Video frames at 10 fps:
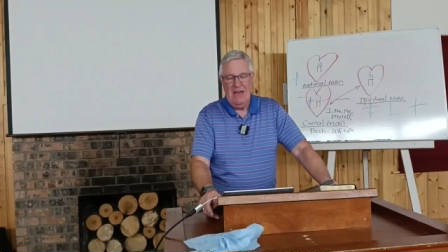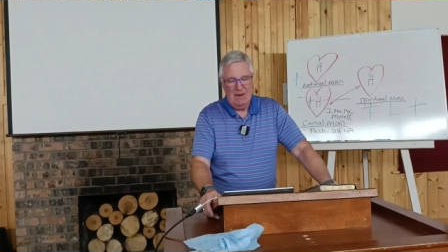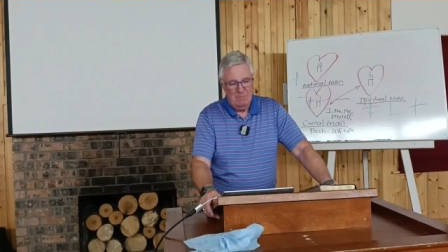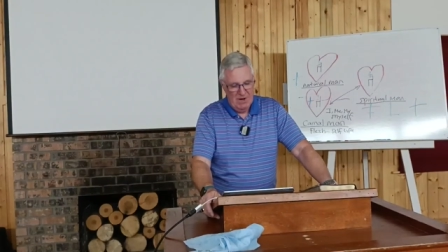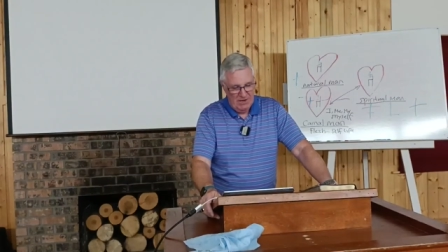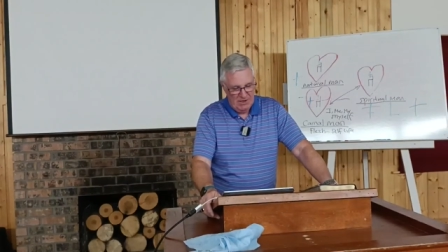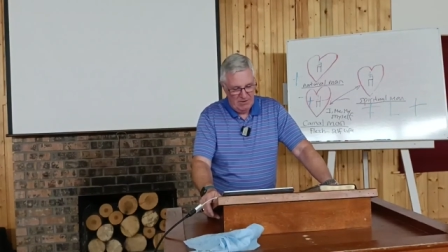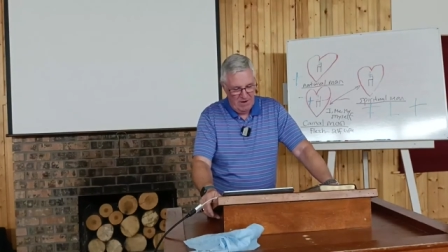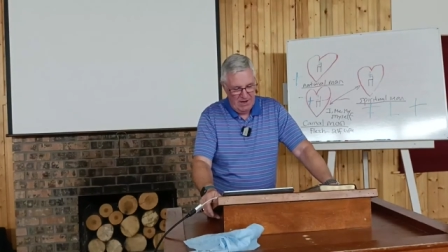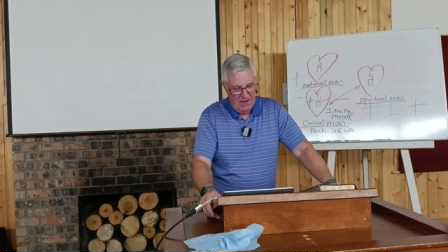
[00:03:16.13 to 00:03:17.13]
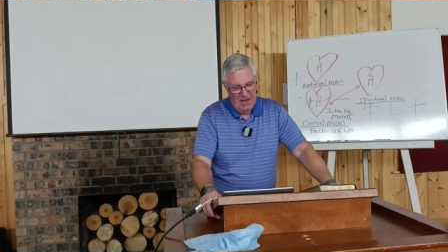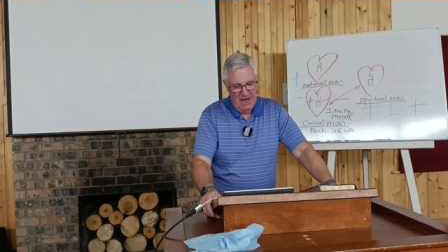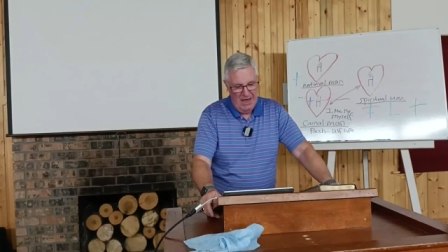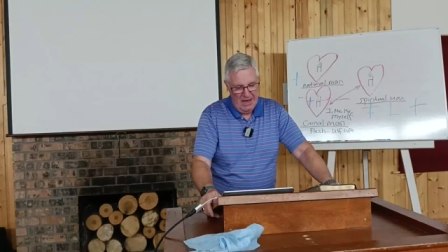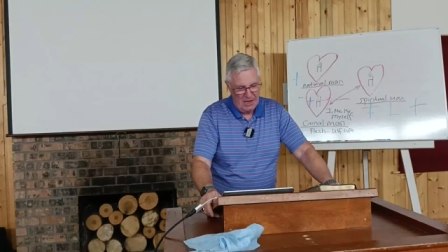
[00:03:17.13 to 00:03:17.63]
administering
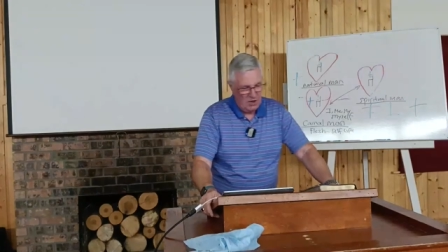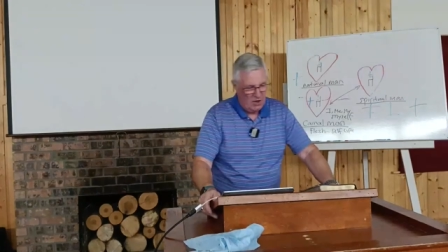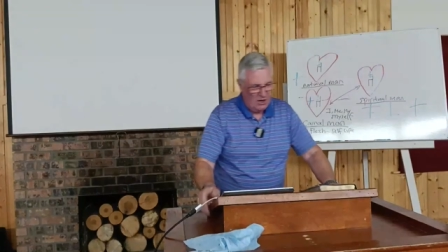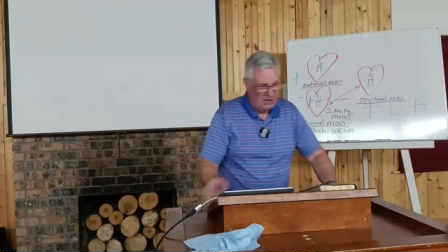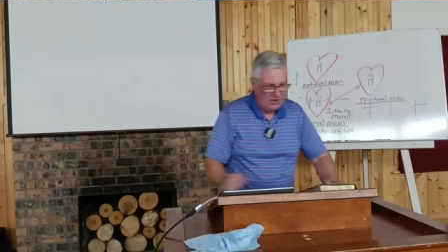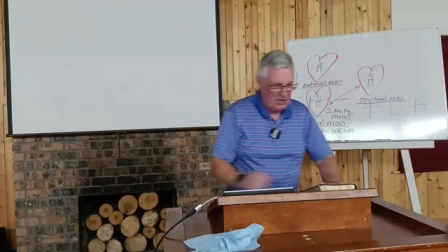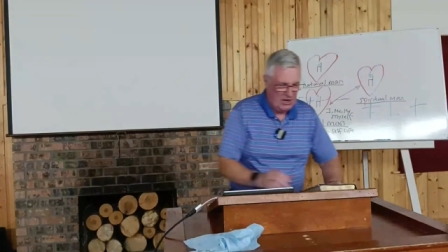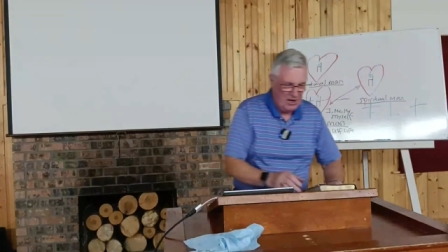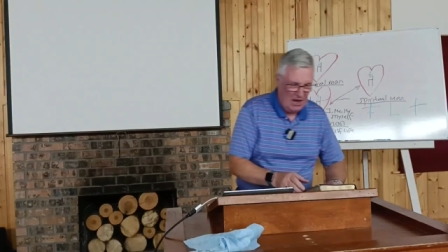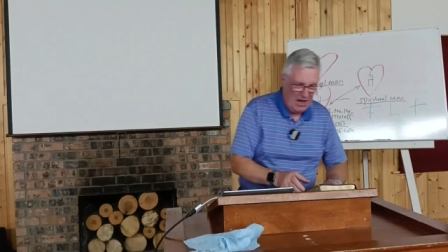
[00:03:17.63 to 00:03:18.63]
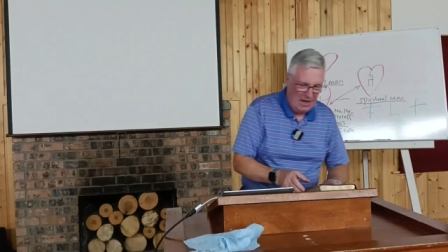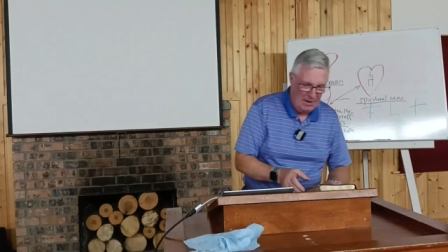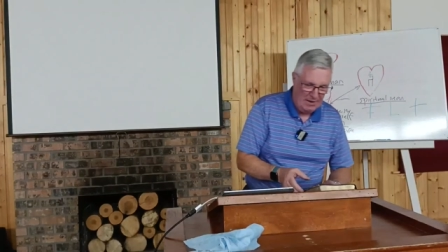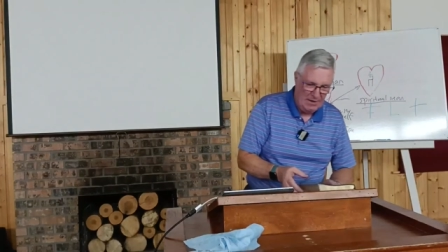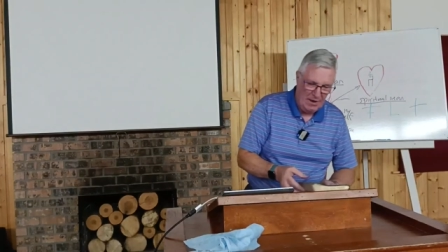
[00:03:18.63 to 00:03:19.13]
uh, God's
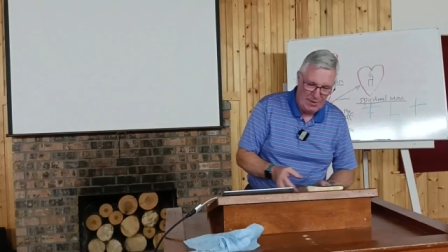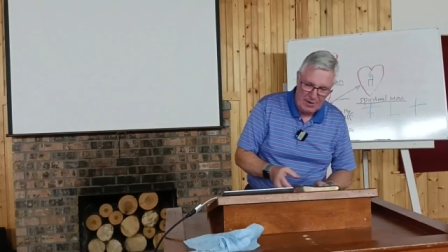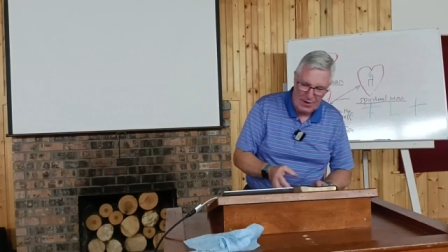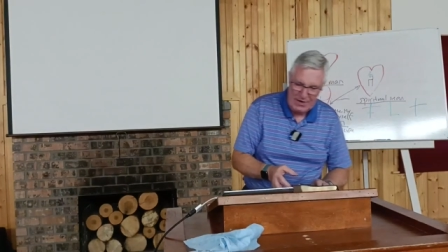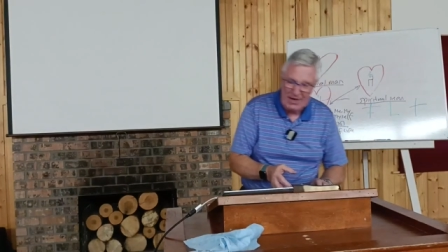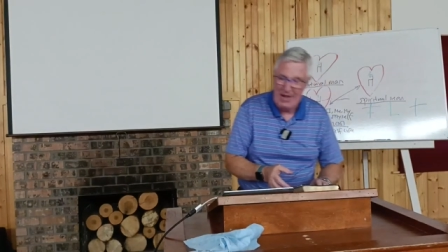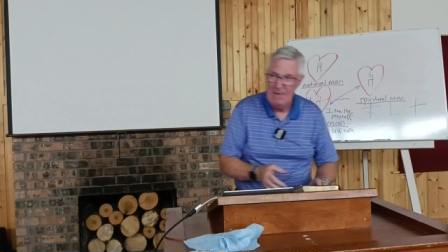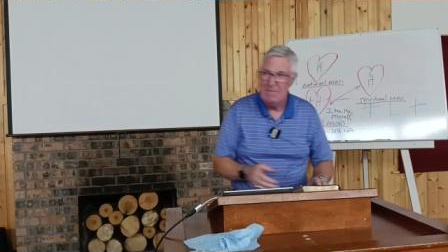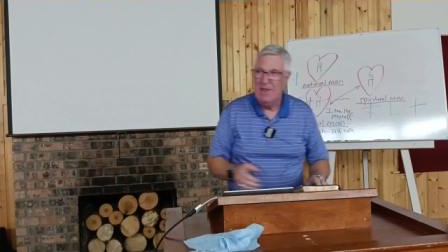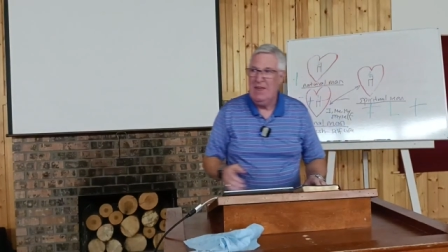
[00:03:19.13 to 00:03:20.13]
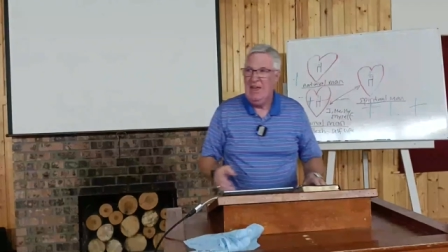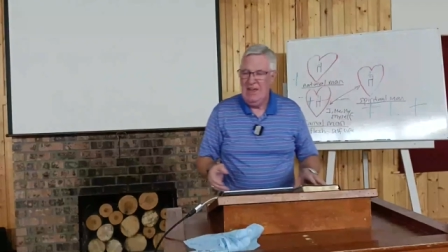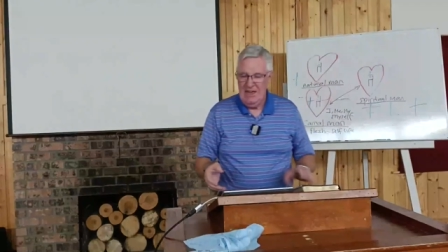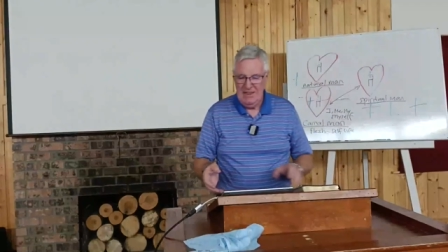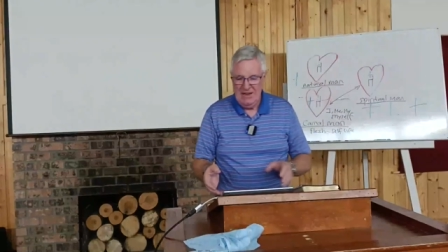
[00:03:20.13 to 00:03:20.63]
uh, authority
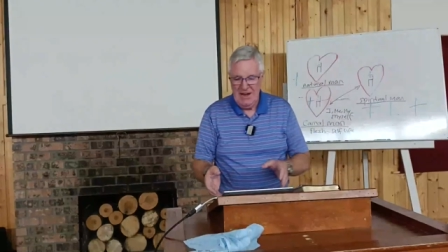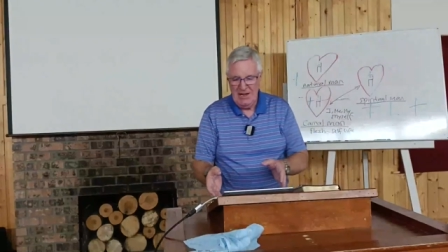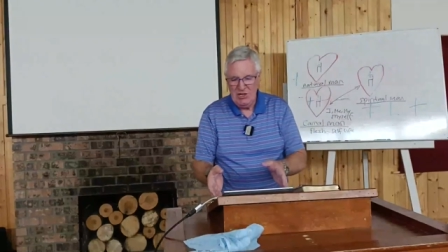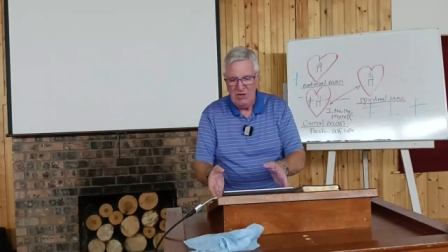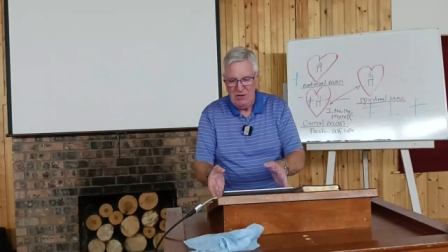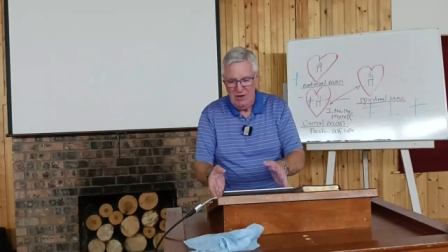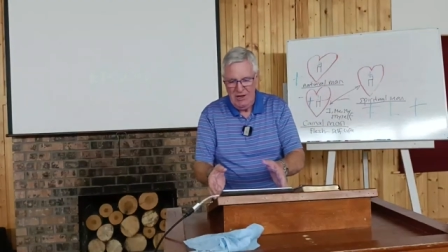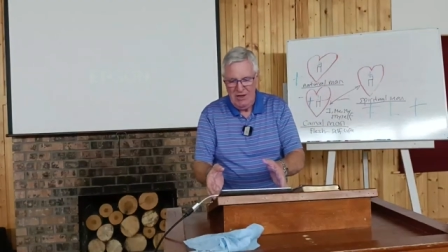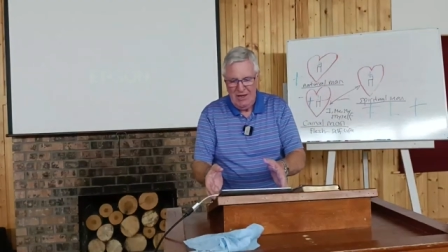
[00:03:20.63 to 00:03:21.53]
in the nation.